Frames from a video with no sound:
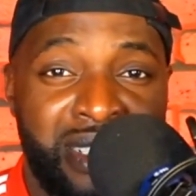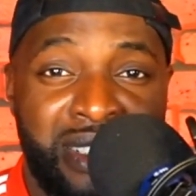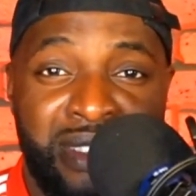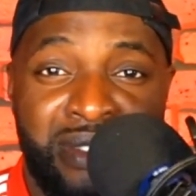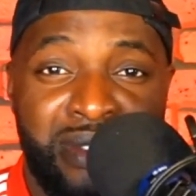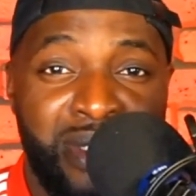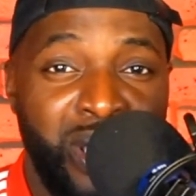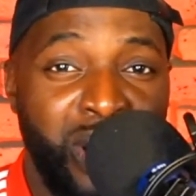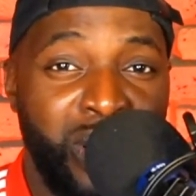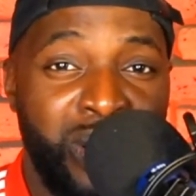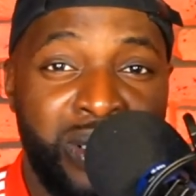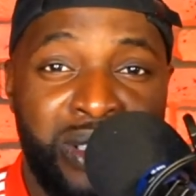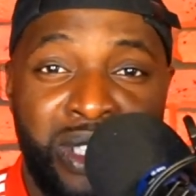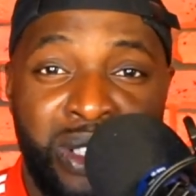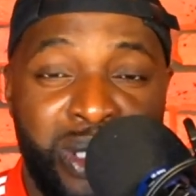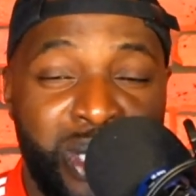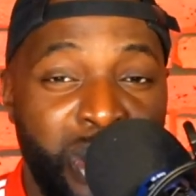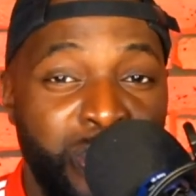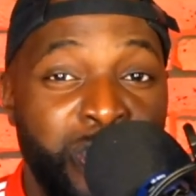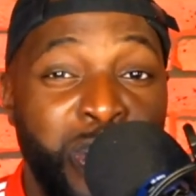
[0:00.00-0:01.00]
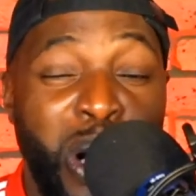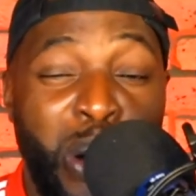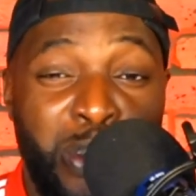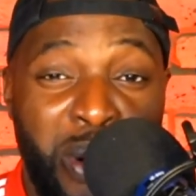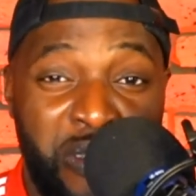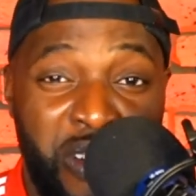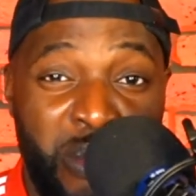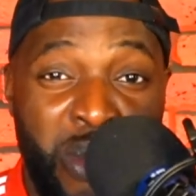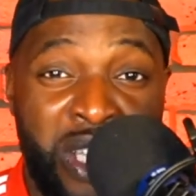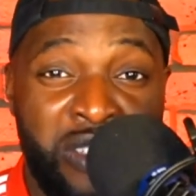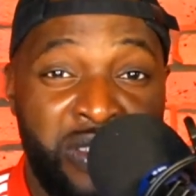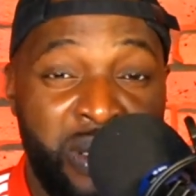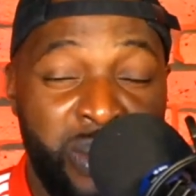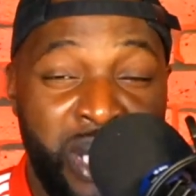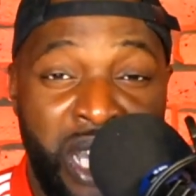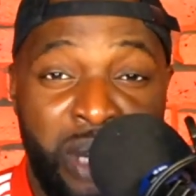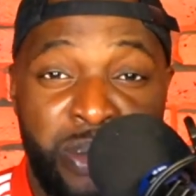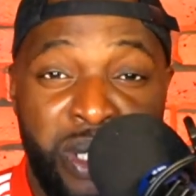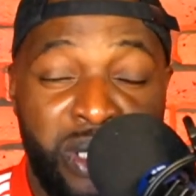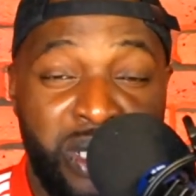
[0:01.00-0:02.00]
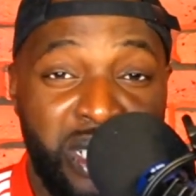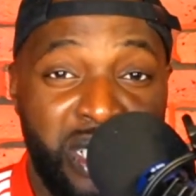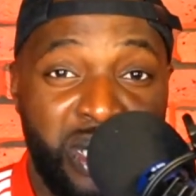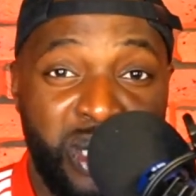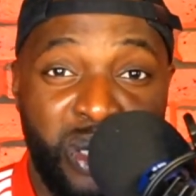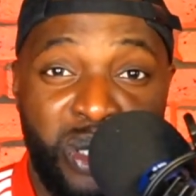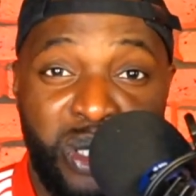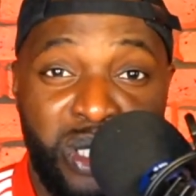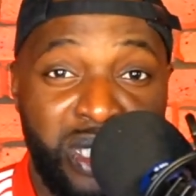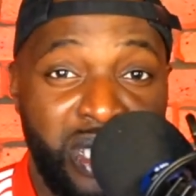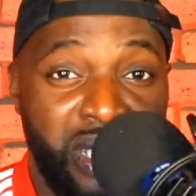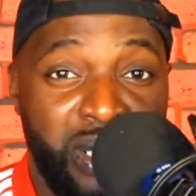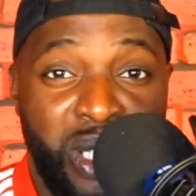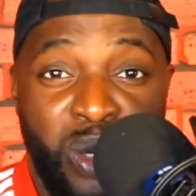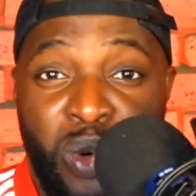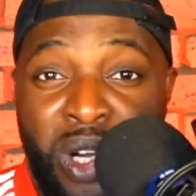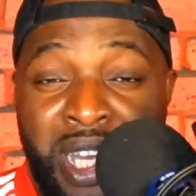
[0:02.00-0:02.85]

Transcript: was a poor performance from Gabriel Jesus. No one